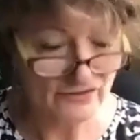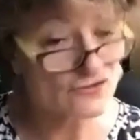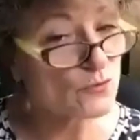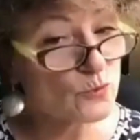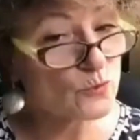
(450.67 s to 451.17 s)

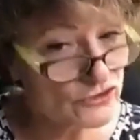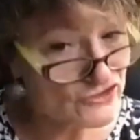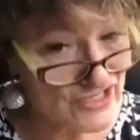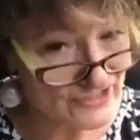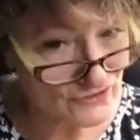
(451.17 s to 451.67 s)
there's a real good
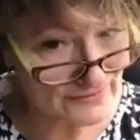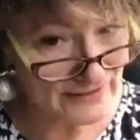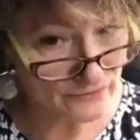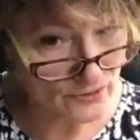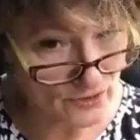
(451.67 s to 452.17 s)
chance you're going to
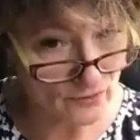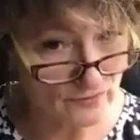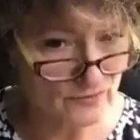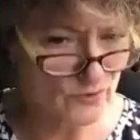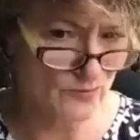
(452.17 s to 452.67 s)
hear no.
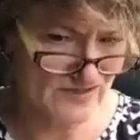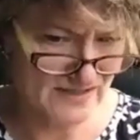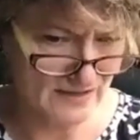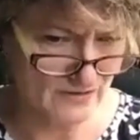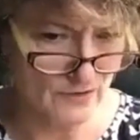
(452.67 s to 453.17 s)
Who wants
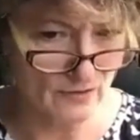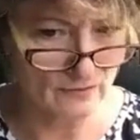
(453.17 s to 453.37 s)
to hear no,